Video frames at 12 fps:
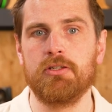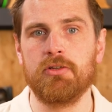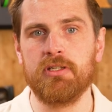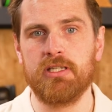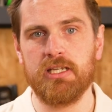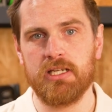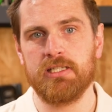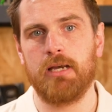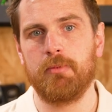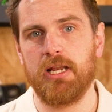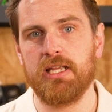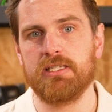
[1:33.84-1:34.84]
you can
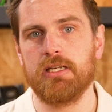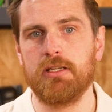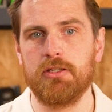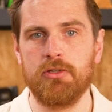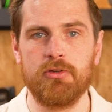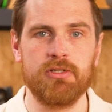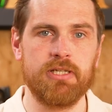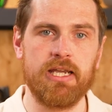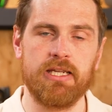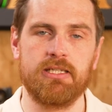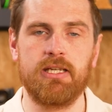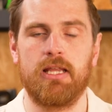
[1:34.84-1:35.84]
decontaminate it, you can
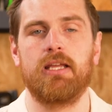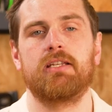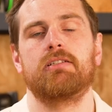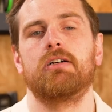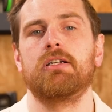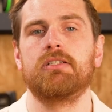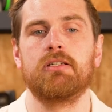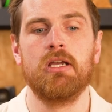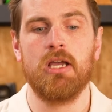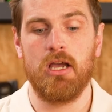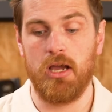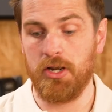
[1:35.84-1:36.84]
take it to the next site
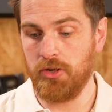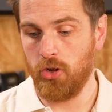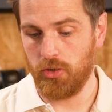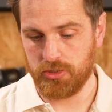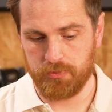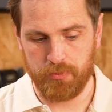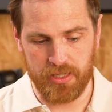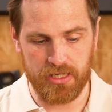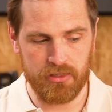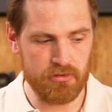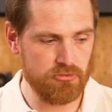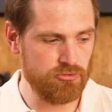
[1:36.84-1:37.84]
and not
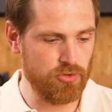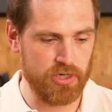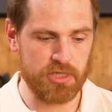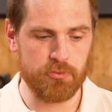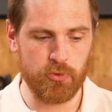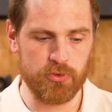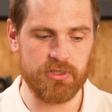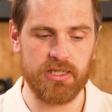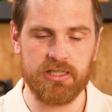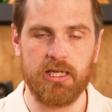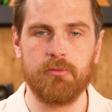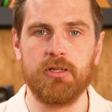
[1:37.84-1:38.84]
be transporting
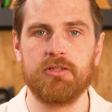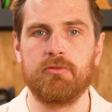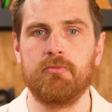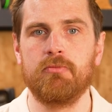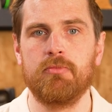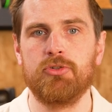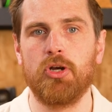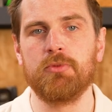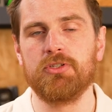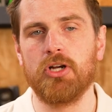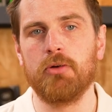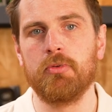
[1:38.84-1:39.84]
contaminants from job
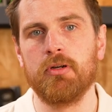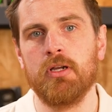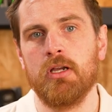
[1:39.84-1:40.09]
to job.